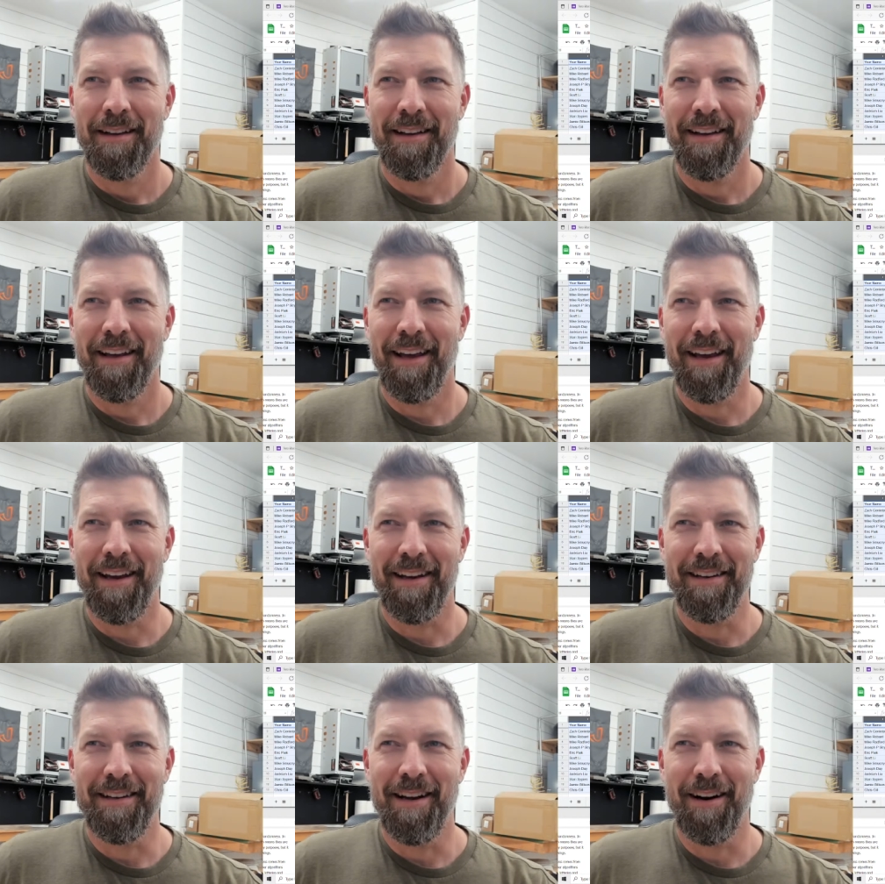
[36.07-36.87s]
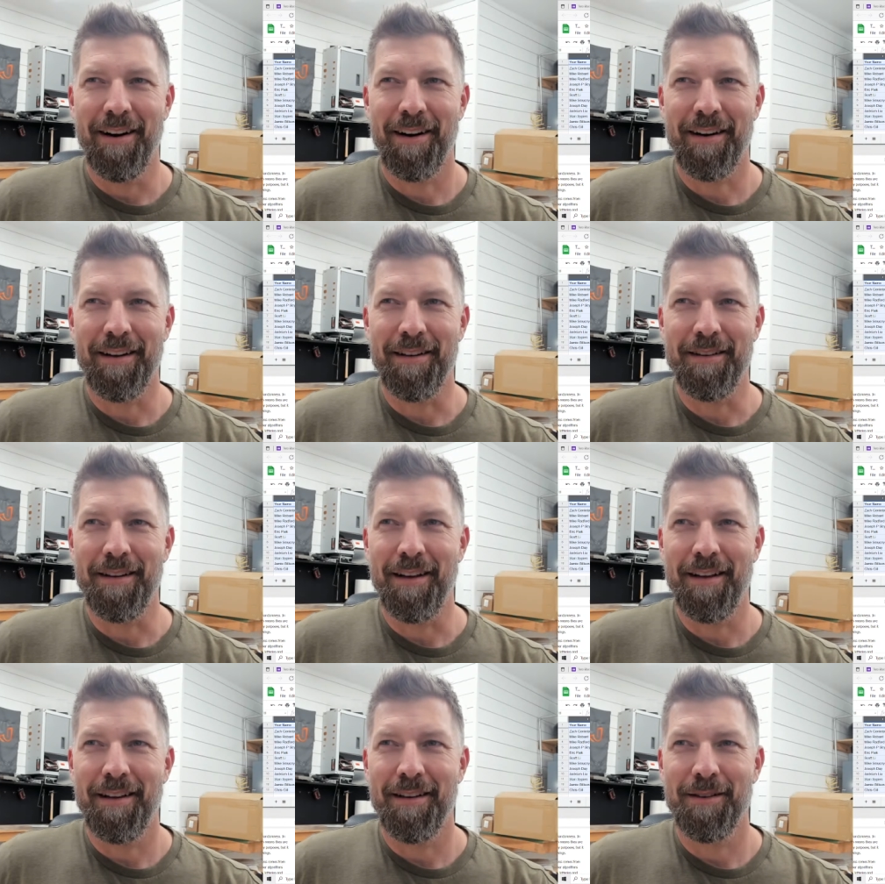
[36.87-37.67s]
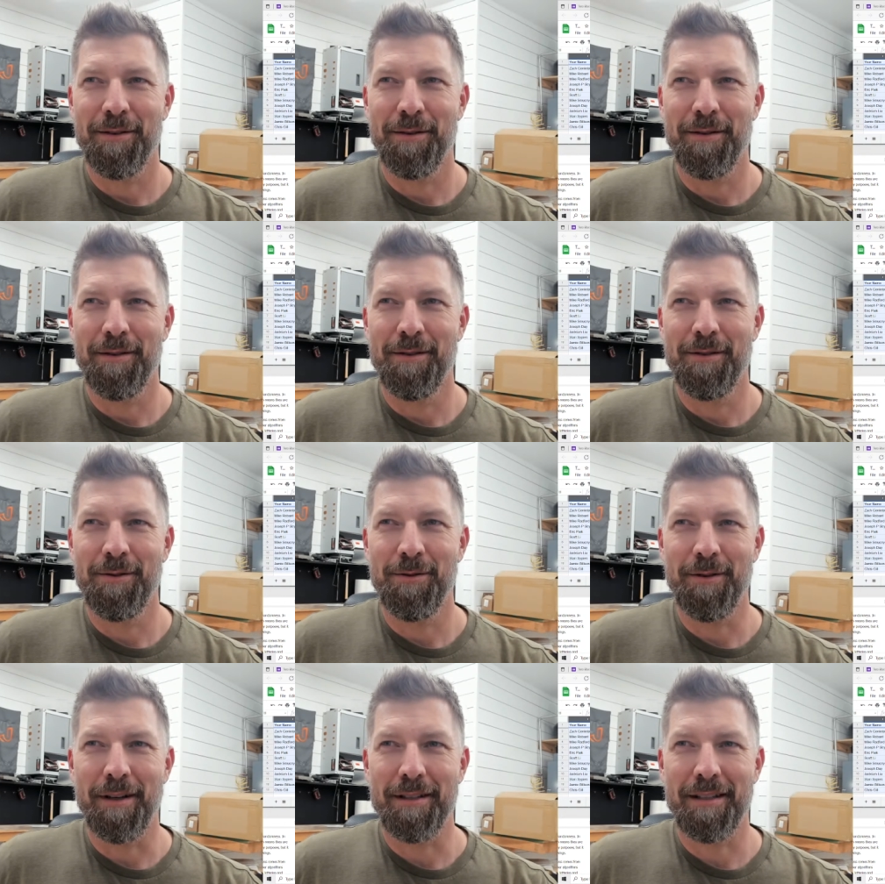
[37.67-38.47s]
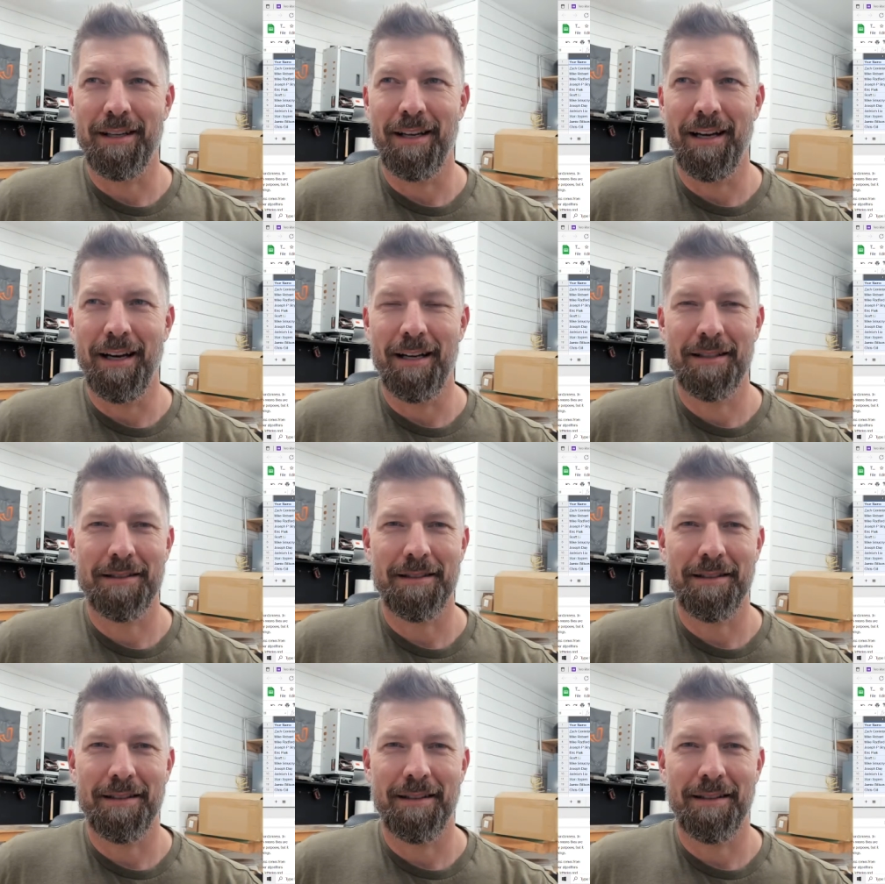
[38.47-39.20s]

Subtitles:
Hey Derek and Trust Gus.